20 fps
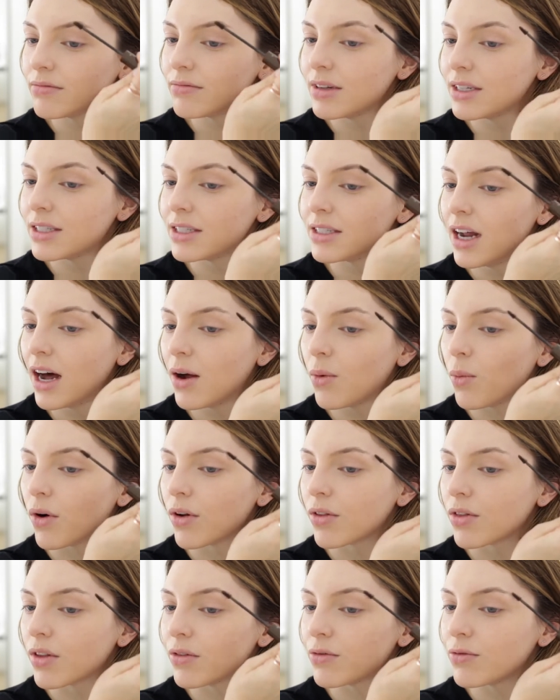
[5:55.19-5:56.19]
It's not
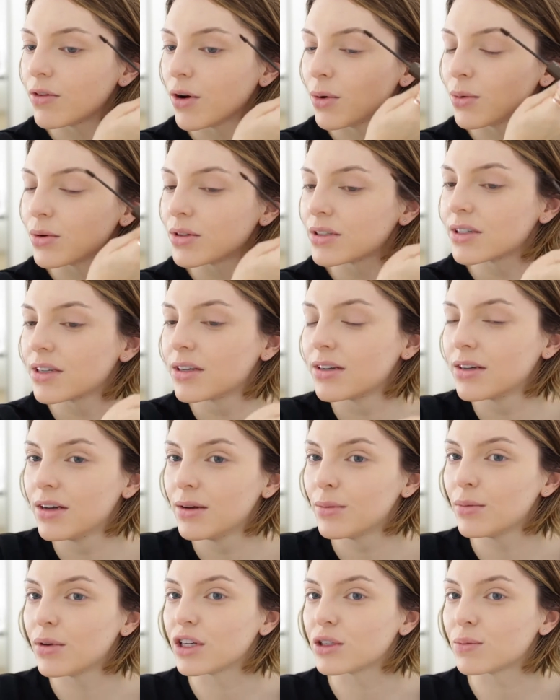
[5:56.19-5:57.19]
worth it, folks,
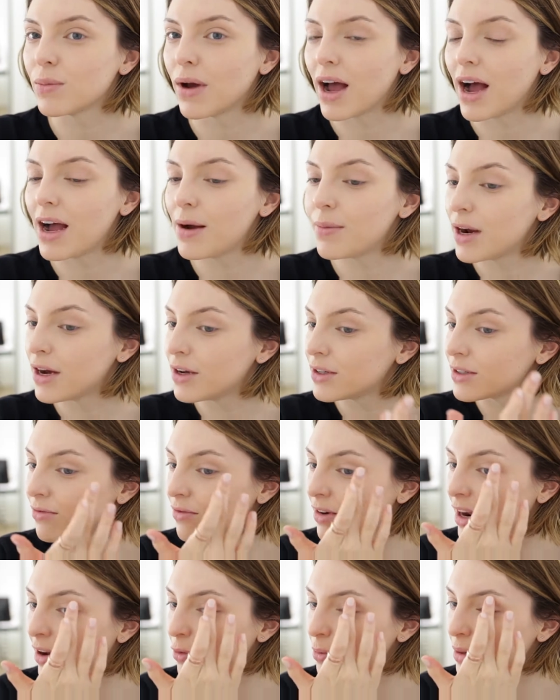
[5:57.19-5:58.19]
because my eyebrows have
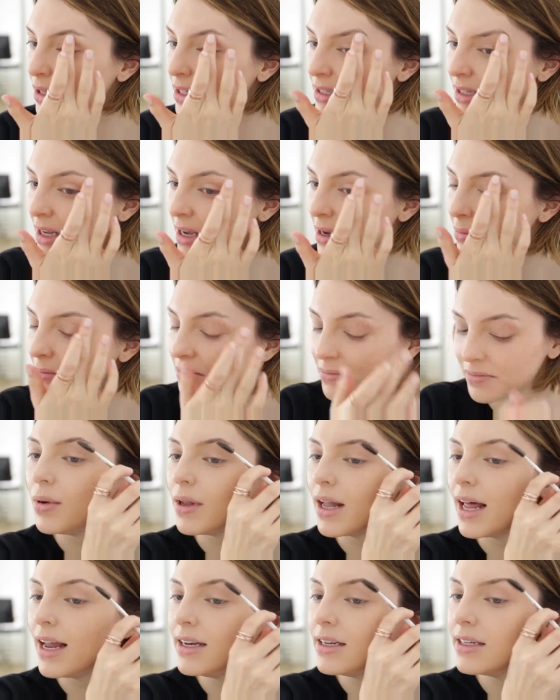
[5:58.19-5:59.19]
never been the same.
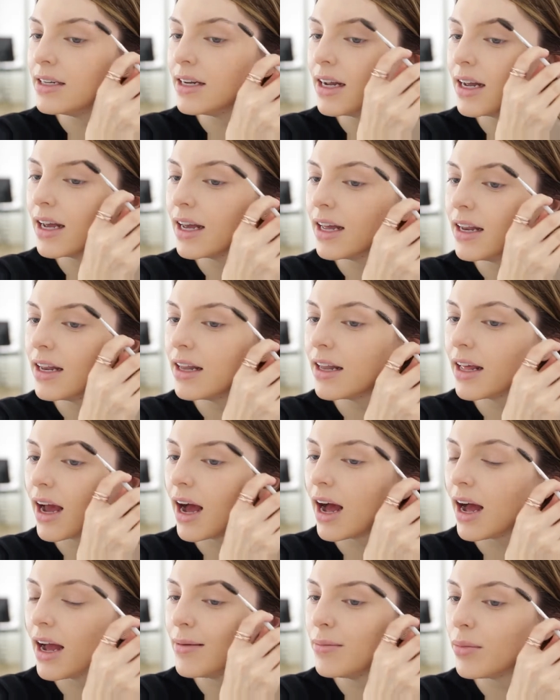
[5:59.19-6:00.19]
Blending in the
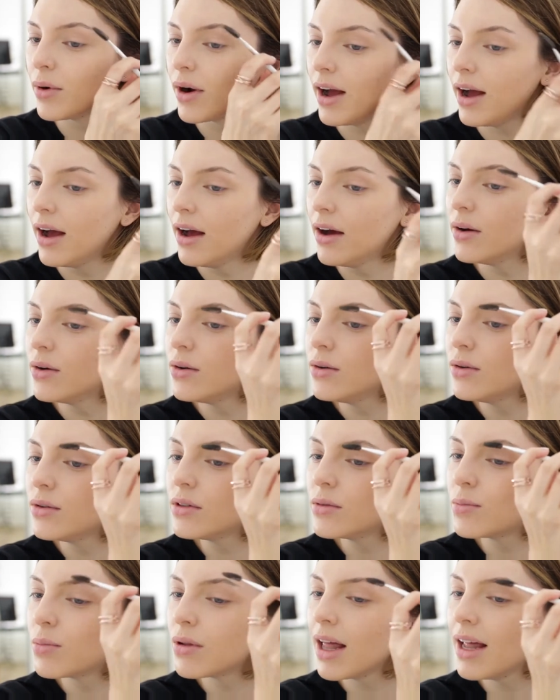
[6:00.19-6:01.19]

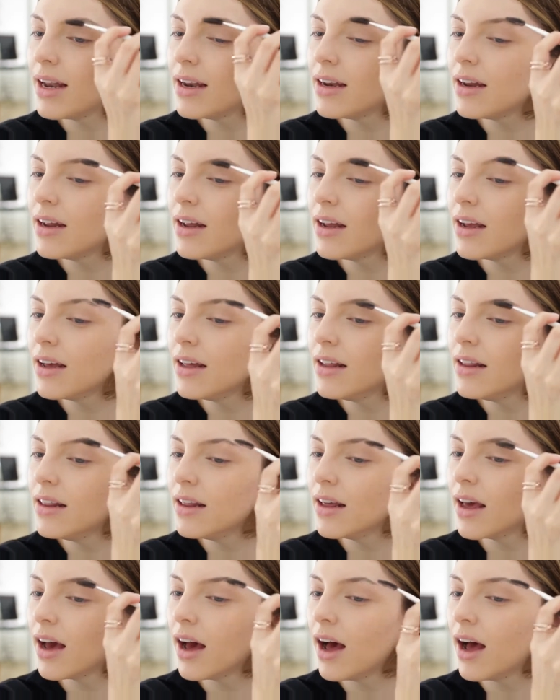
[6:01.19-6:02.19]
eyebrows, blending in the